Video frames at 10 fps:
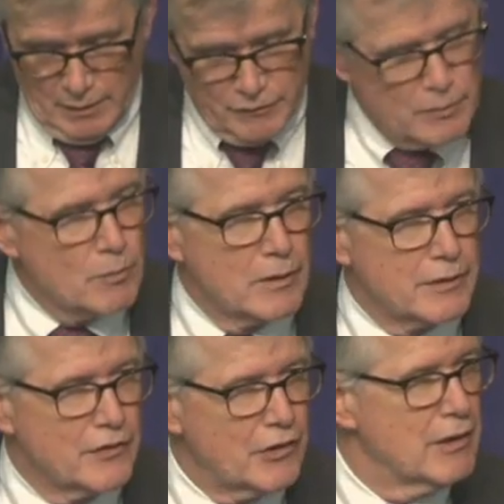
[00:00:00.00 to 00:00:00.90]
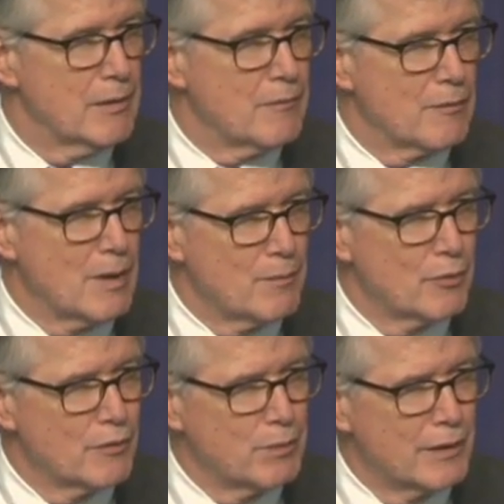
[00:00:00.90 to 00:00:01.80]
if you're willing to sign up for my
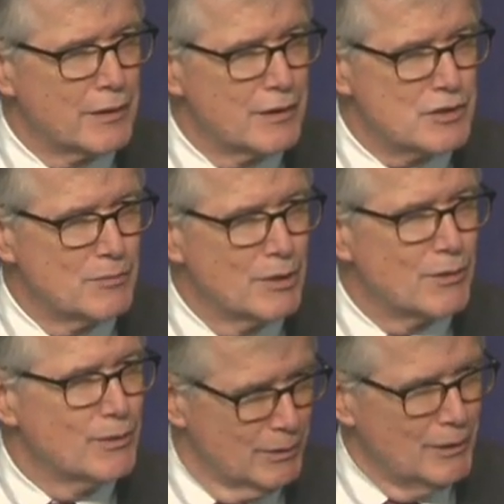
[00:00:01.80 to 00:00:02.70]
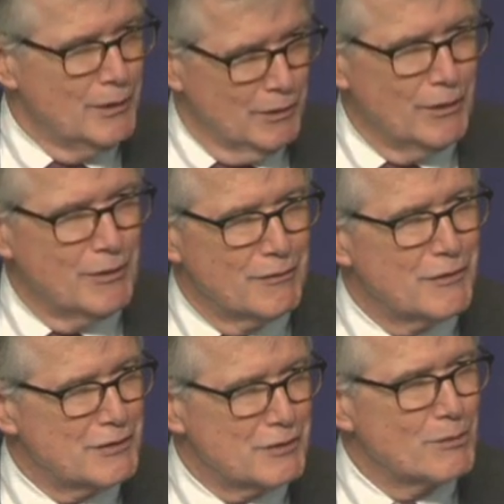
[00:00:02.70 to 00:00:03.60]
pull the plug HMO,
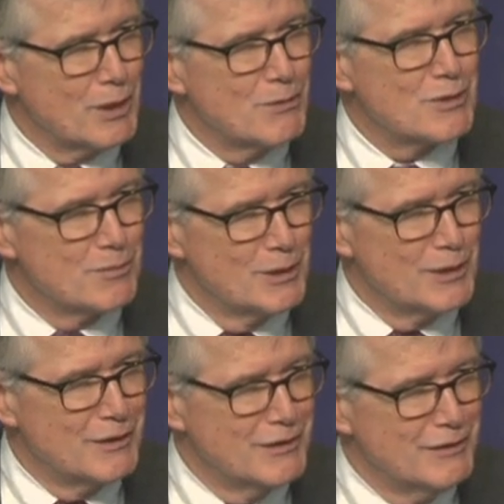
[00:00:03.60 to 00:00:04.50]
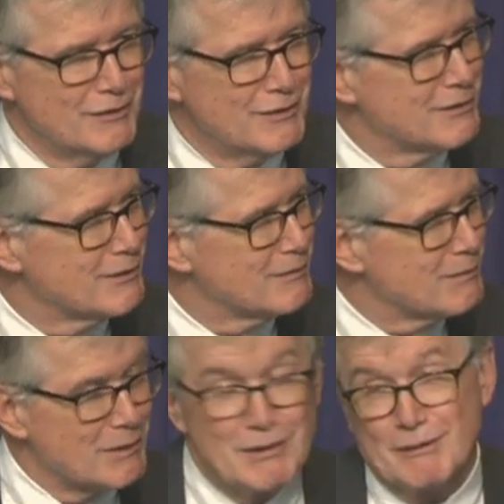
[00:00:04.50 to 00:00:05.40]
that's okay with me. And
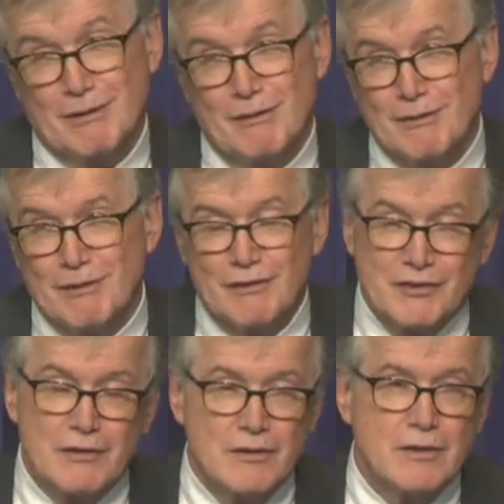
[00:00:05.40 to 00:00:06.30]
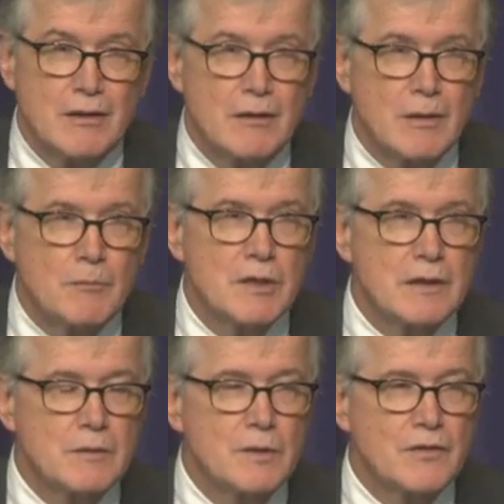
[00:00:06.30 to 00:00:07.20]
that is, I think, I mean,
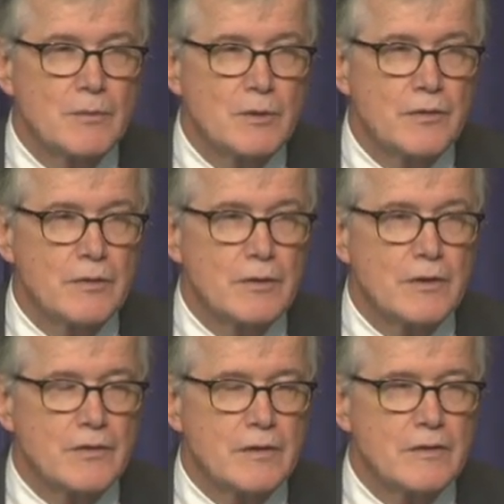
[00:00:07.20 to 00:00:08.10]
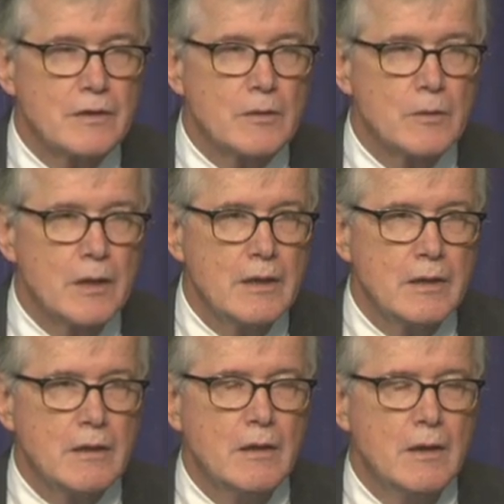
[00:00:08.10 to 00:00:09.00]
not to be somewhat serious, I think
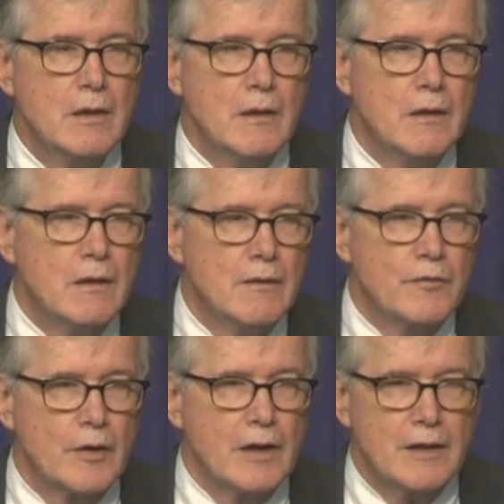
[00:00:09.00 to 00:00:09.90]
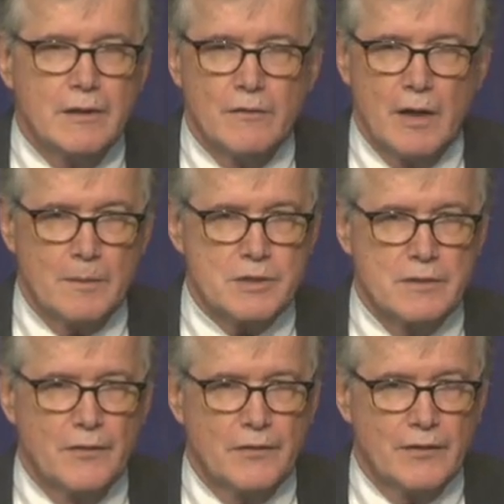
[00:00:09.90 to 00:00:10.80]
creating a variety of
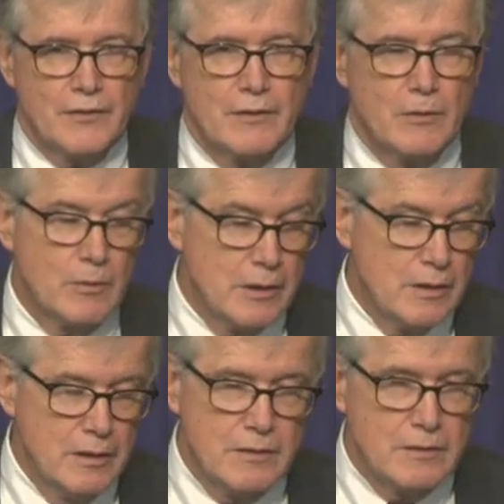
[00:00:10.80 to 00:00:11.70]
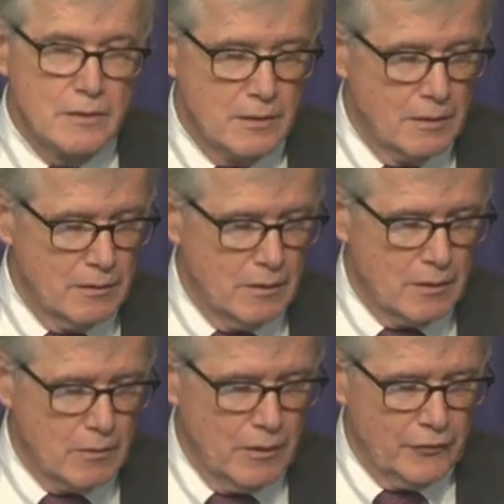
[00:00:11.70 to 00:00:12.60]
options, as I already hinted,
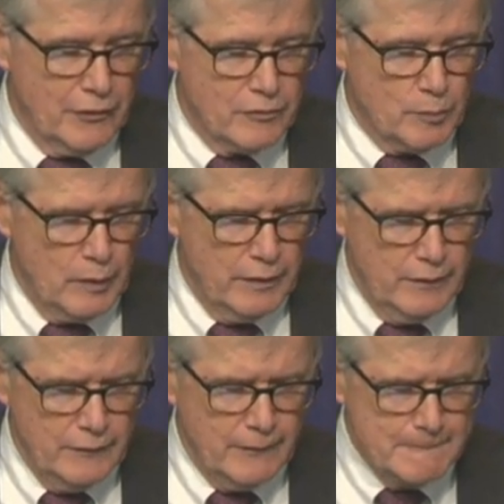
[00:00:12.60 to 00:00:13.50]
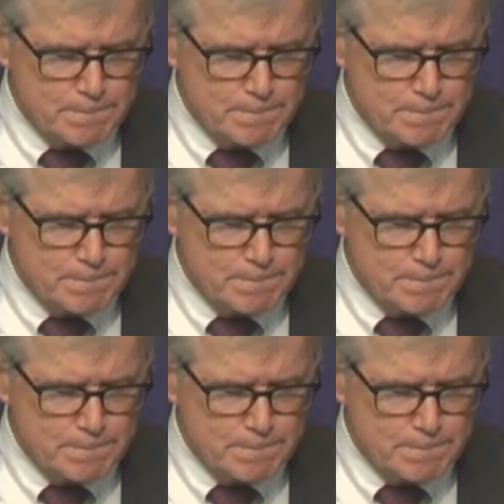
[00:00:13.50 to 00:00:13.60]
across health plans